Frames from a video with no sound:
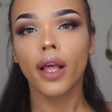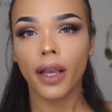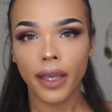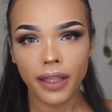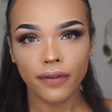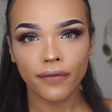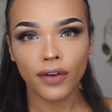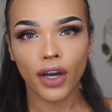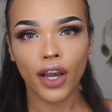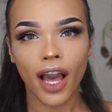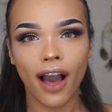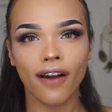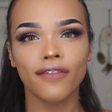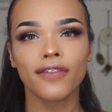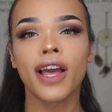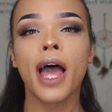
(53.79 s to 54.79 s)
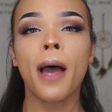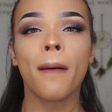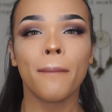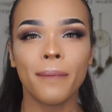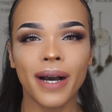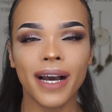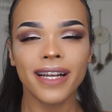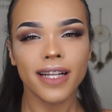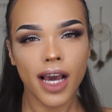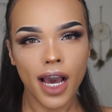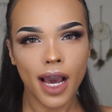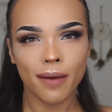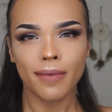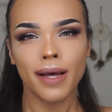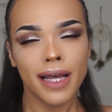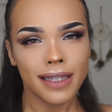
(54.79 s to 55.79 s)
get the fuck out. But
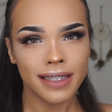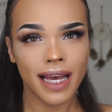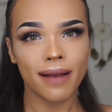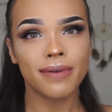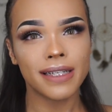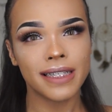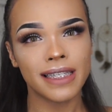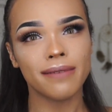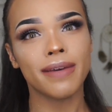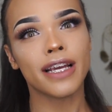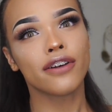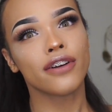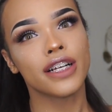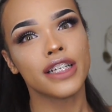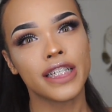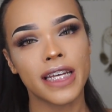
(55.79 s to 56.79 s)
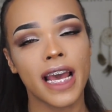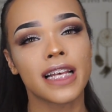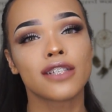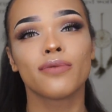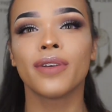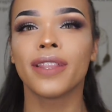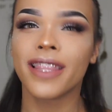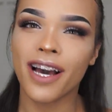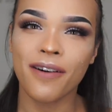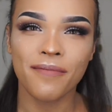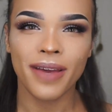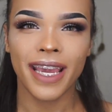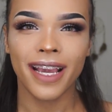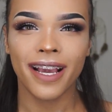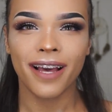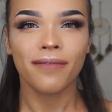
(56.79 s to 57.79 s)
time to see me cringy ass without
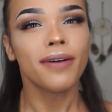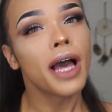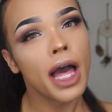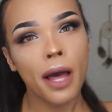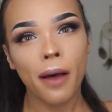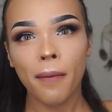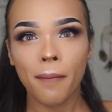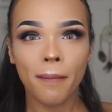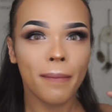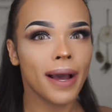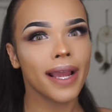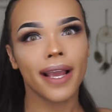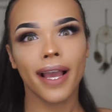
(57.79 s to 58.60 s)
makeup. Bye